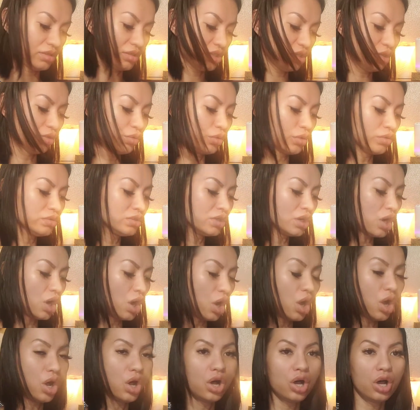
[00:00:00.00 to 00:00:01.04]
So those are
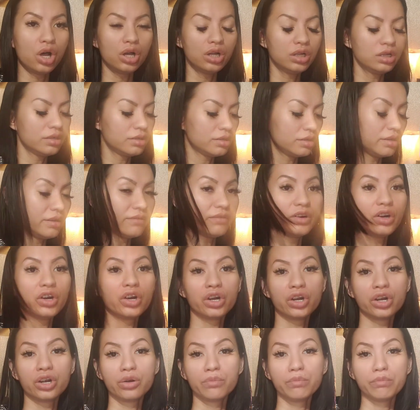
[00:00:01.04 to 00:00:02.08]
all of
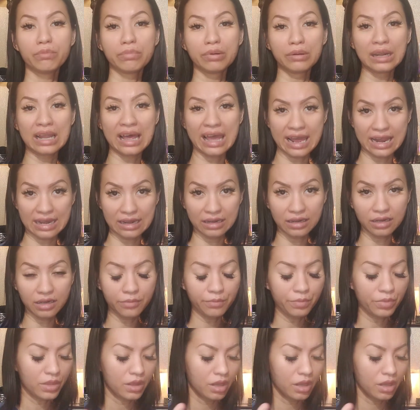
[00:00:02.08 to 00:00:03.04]
her blend